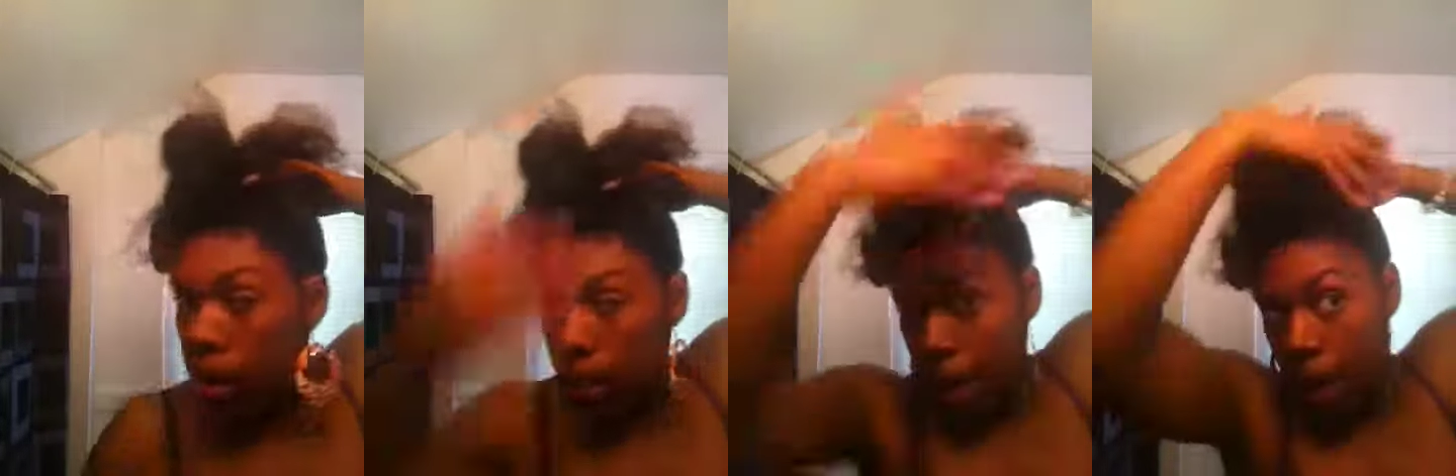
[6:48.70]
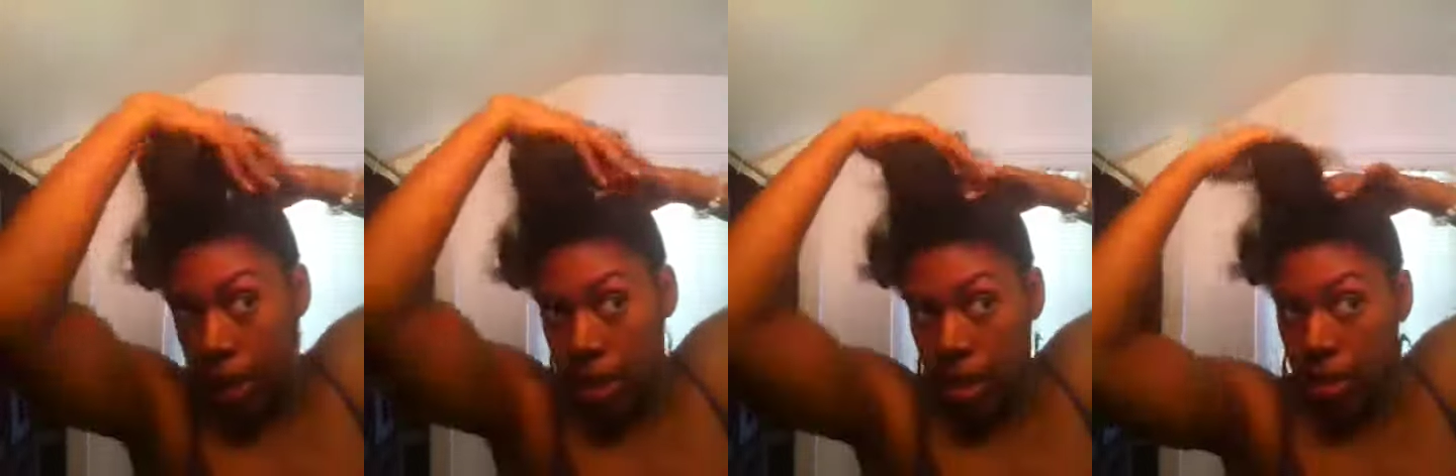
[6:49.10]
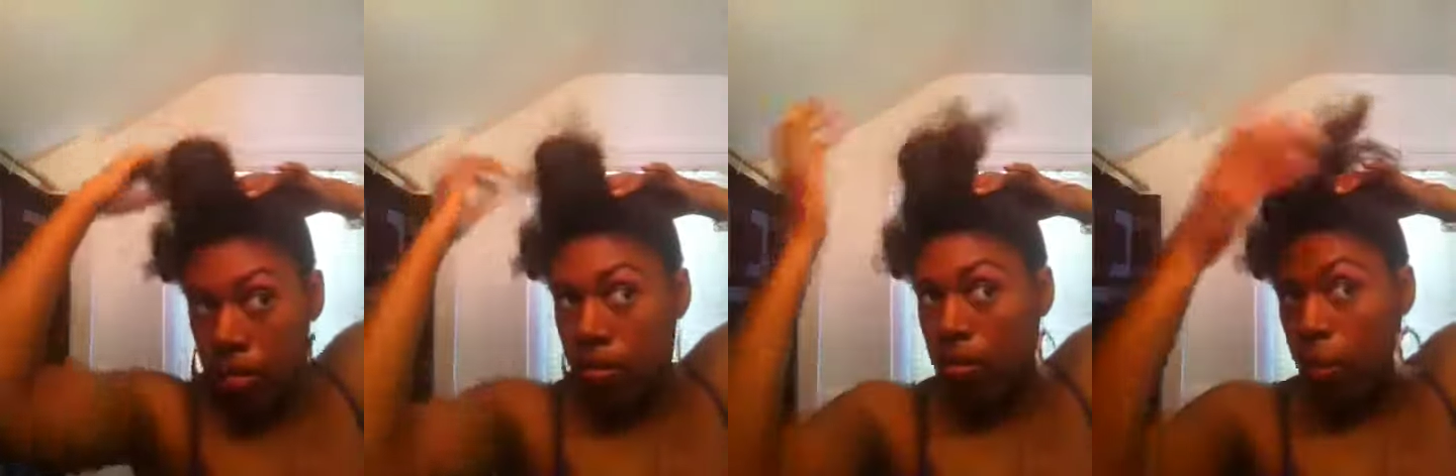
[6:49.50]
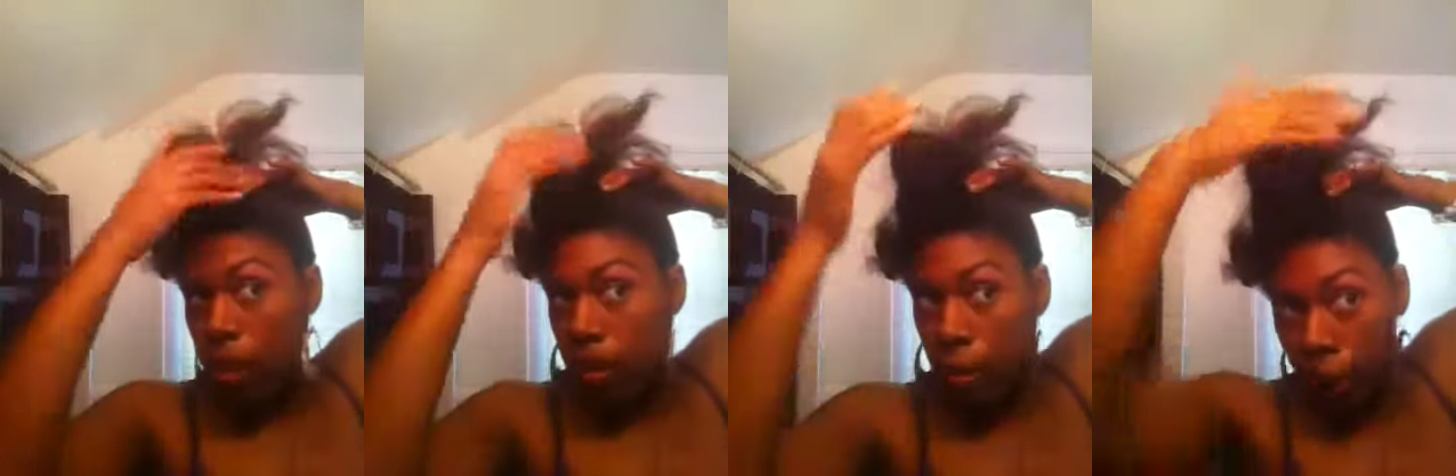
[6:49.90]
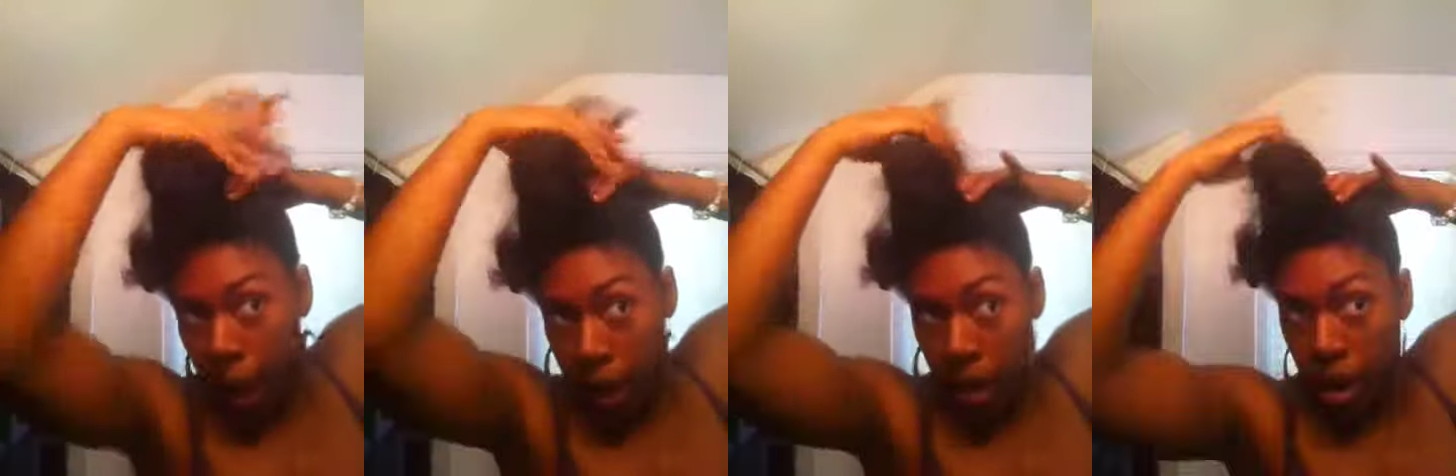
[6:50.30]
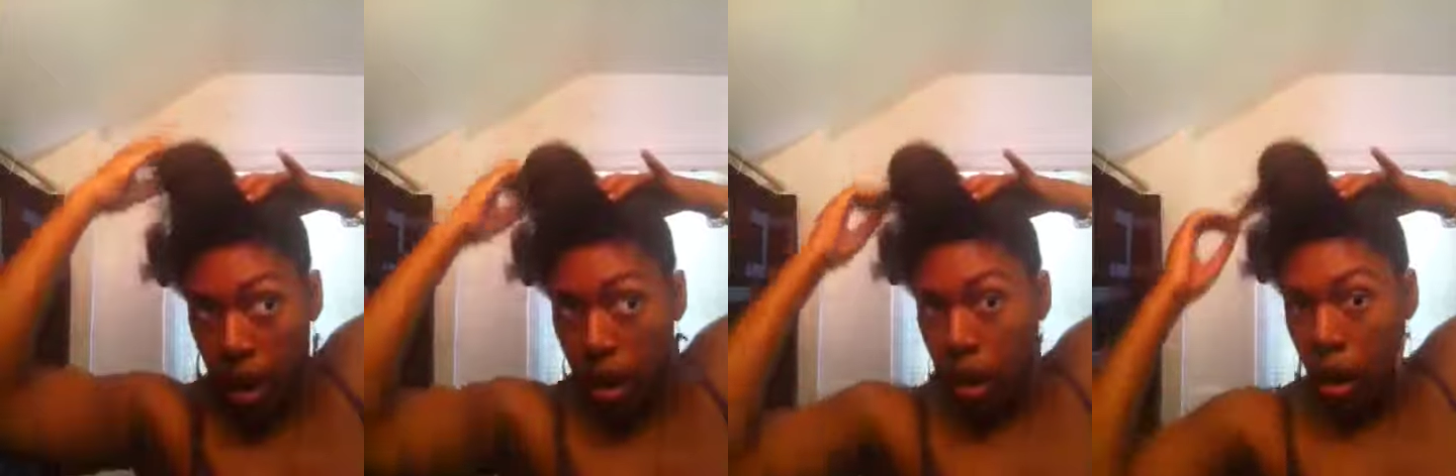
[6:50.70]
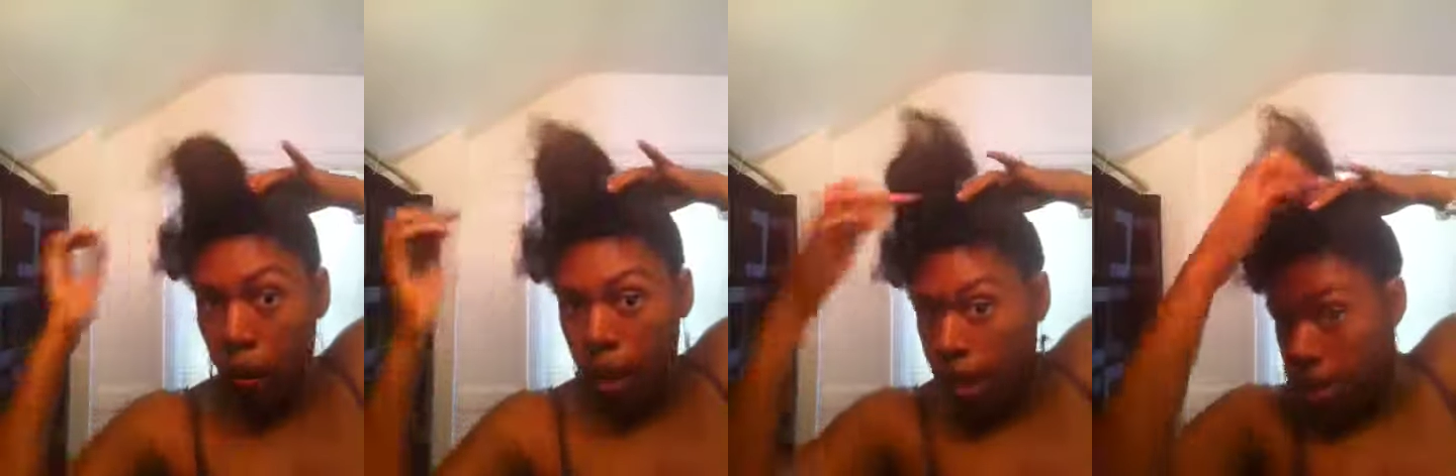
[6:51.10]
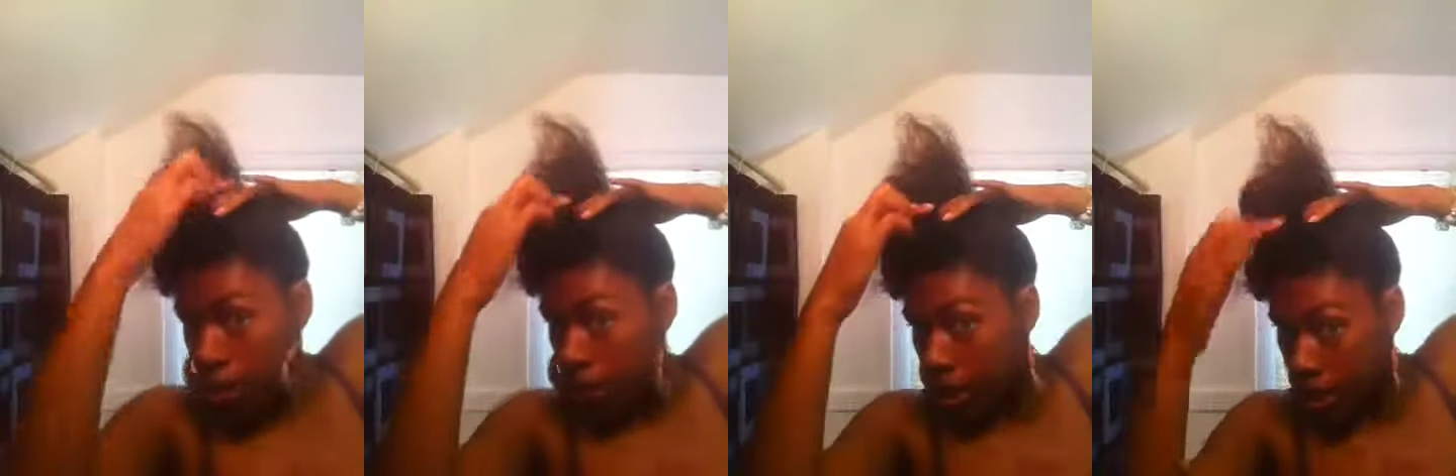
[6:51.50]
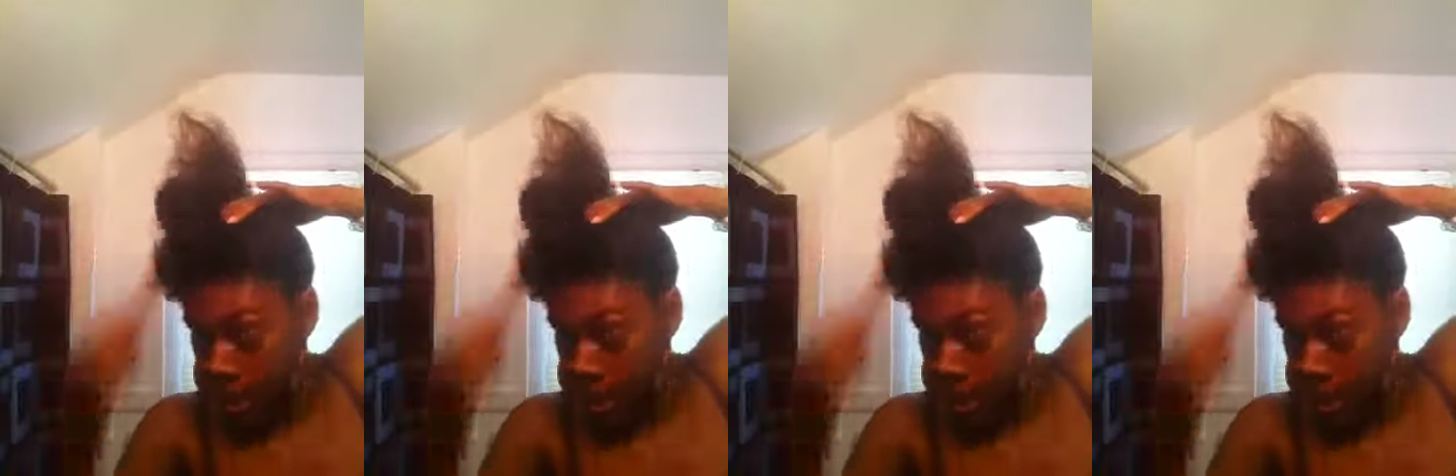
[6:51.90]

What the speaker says: basket weave braid. Okay, and so with this